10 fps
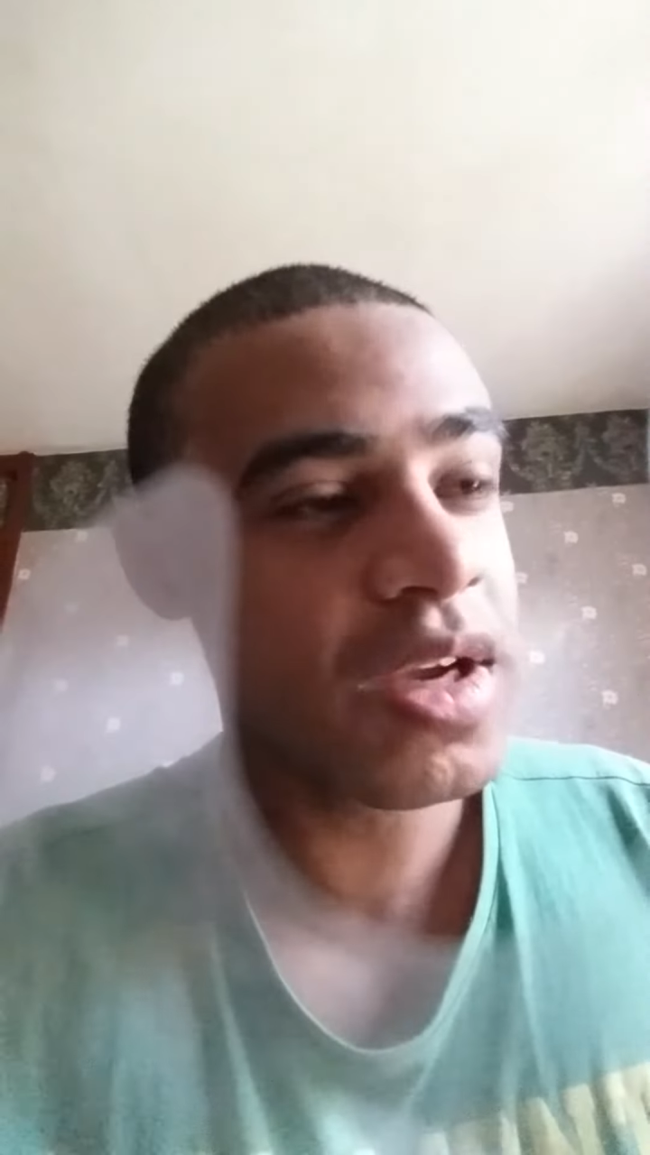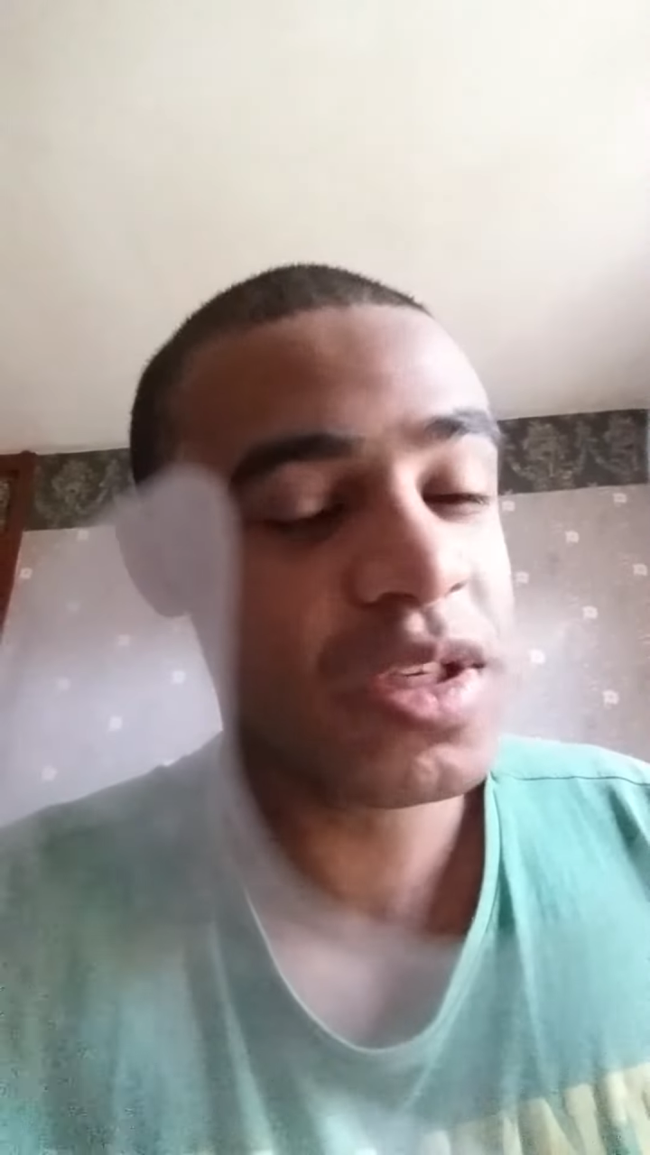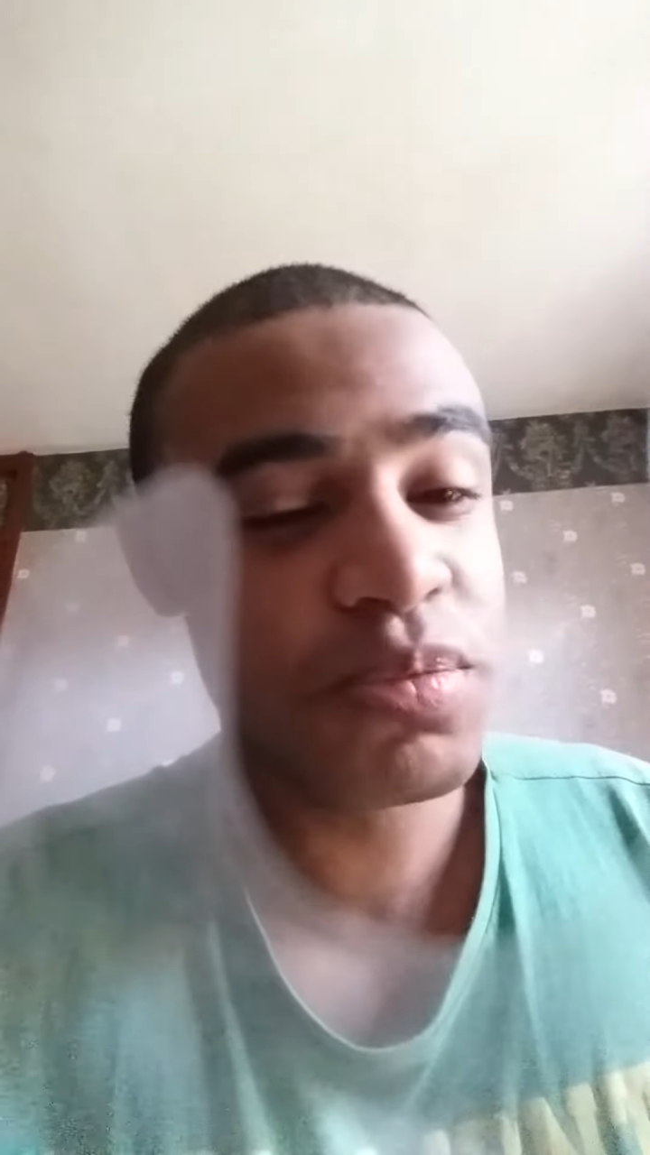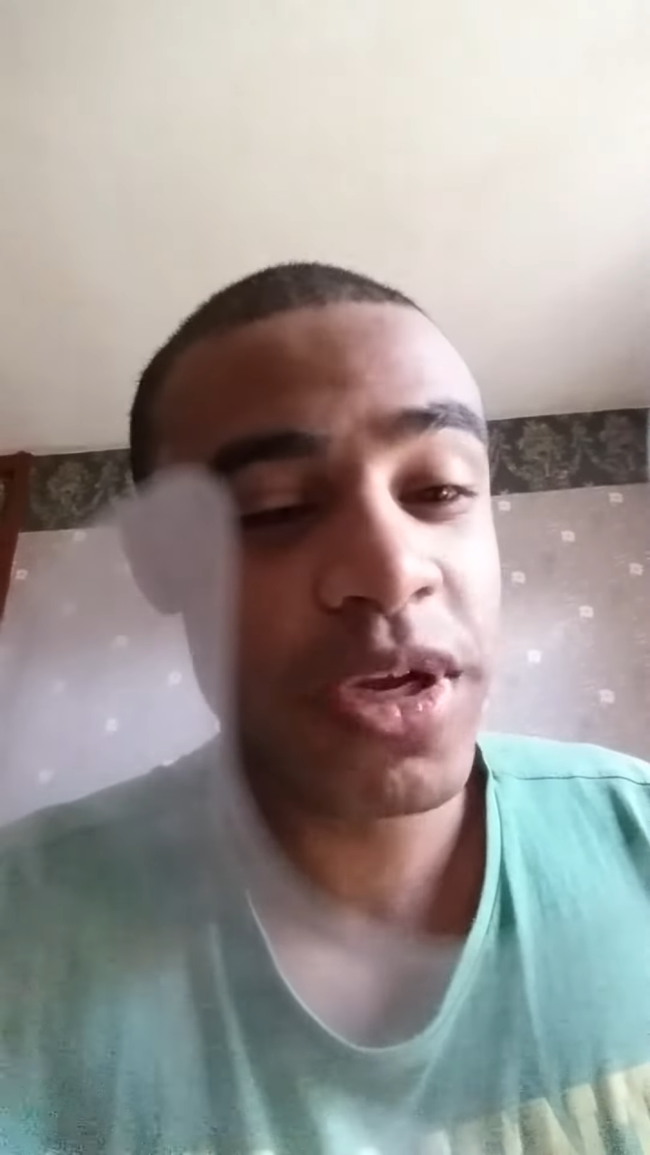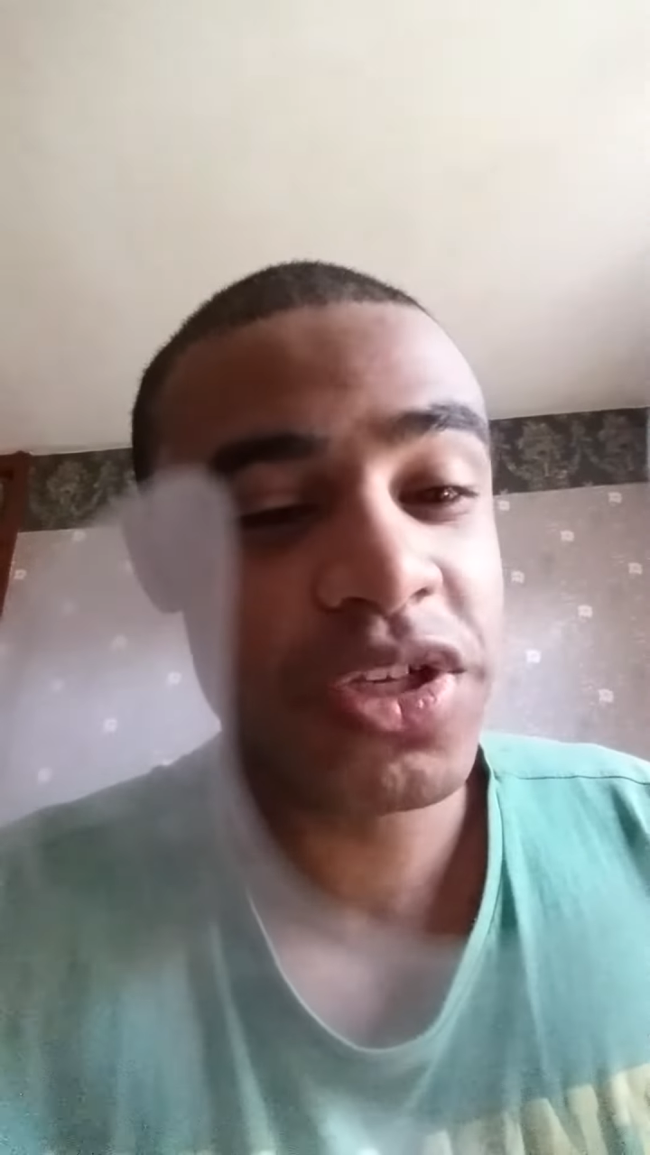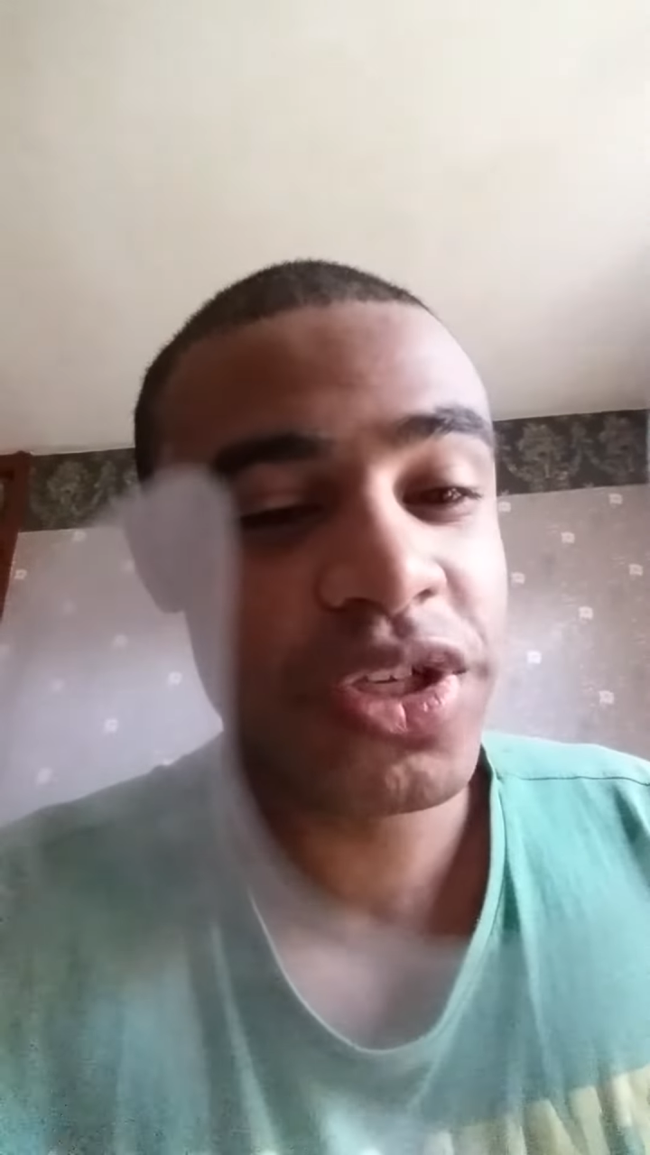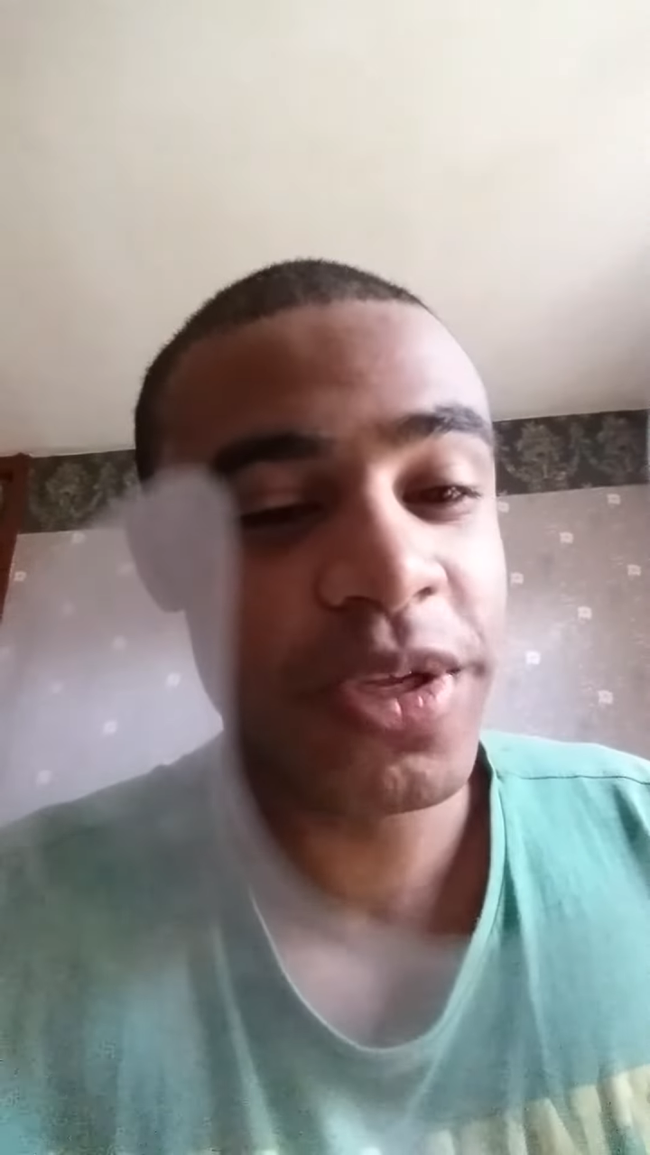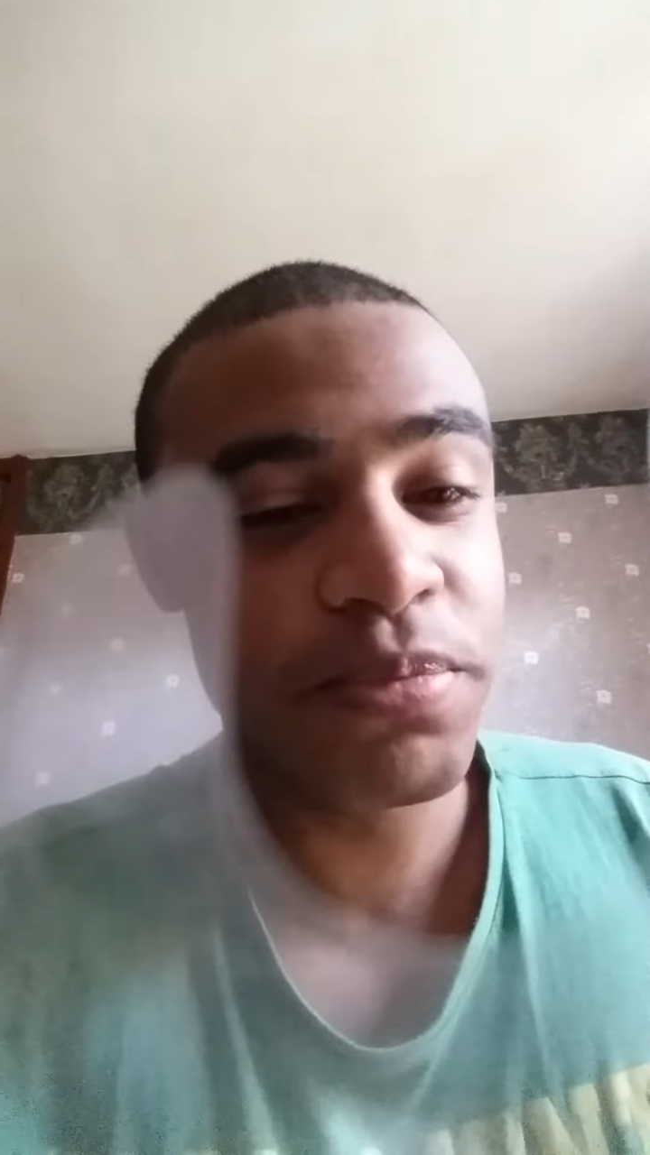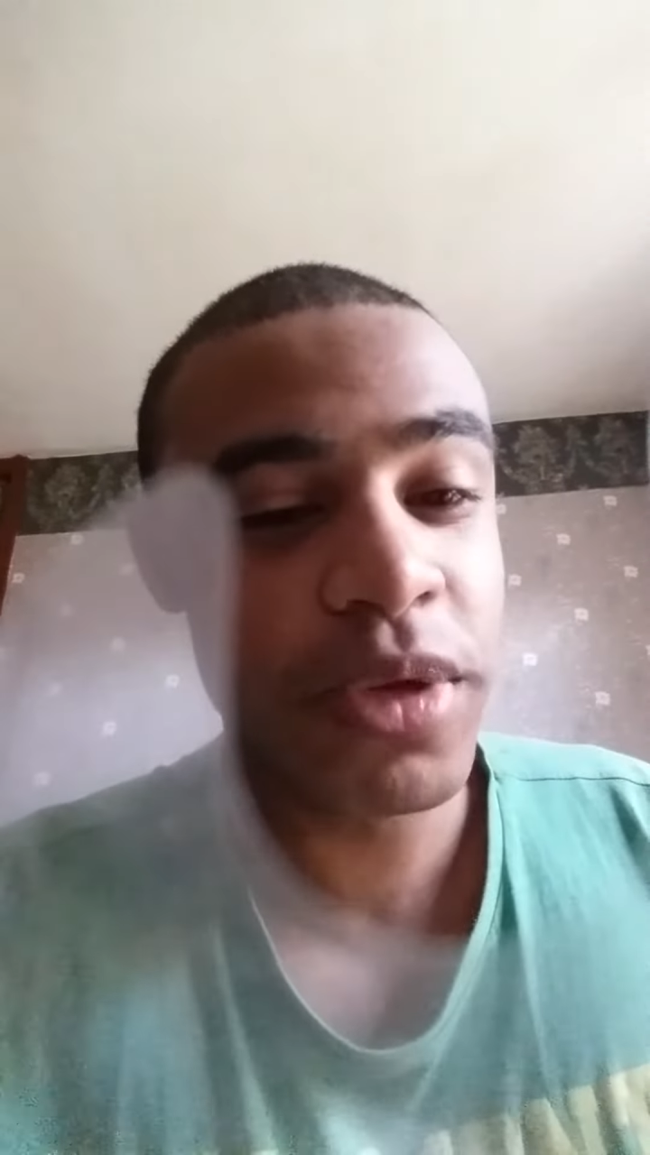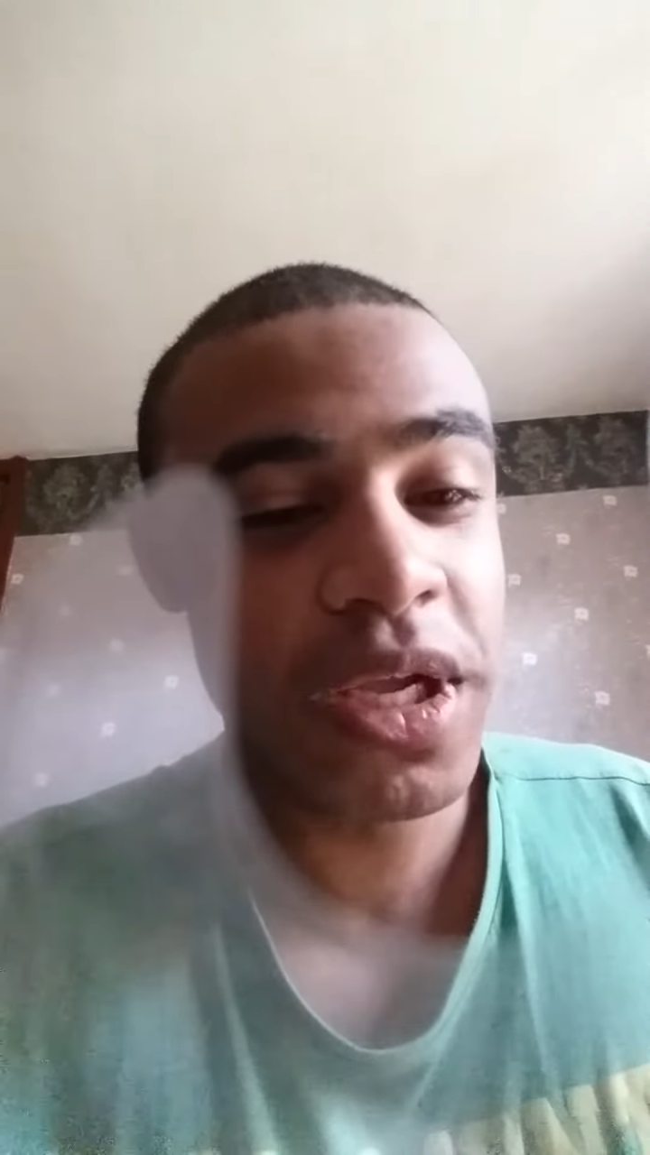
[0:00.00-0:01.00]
Especially